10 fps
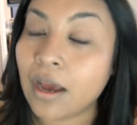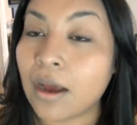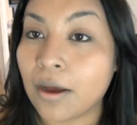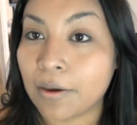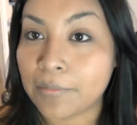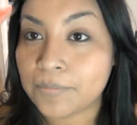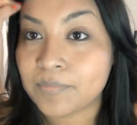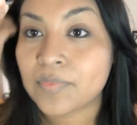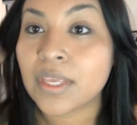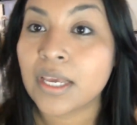
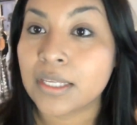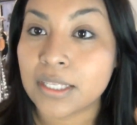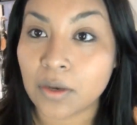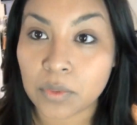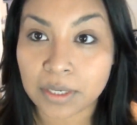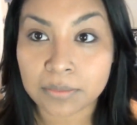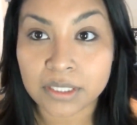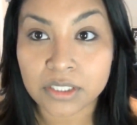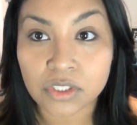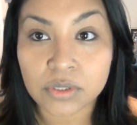Now what I'm
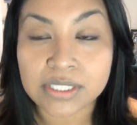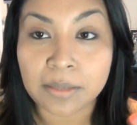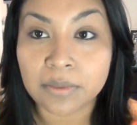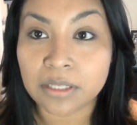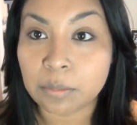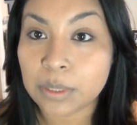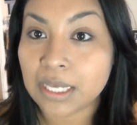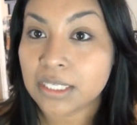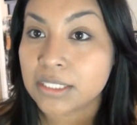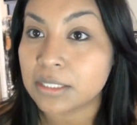going to do is I'm going to
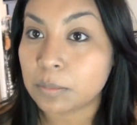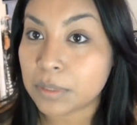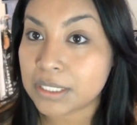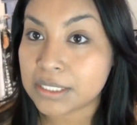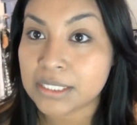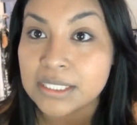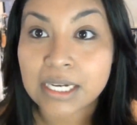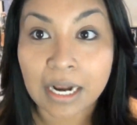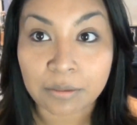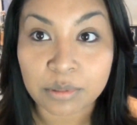apply it to the places
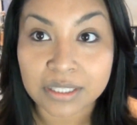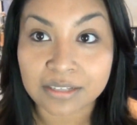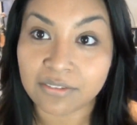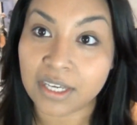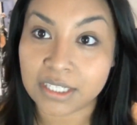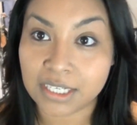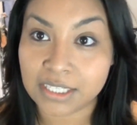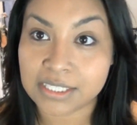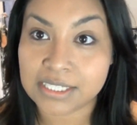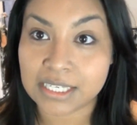that I believe I need
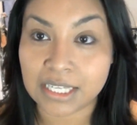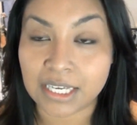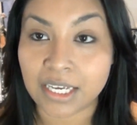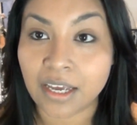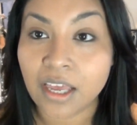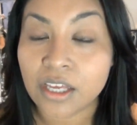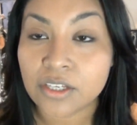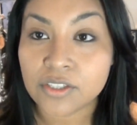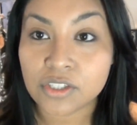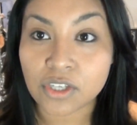concealing.
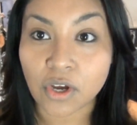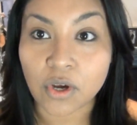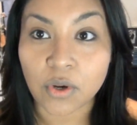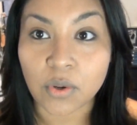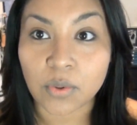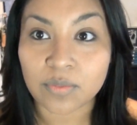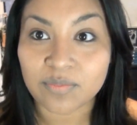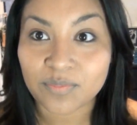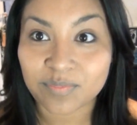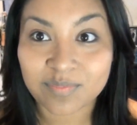So
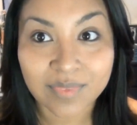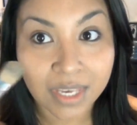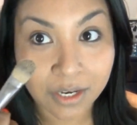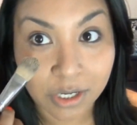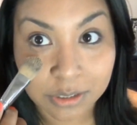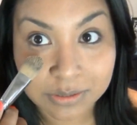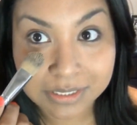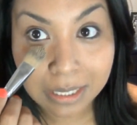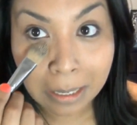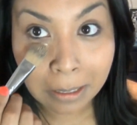here goes.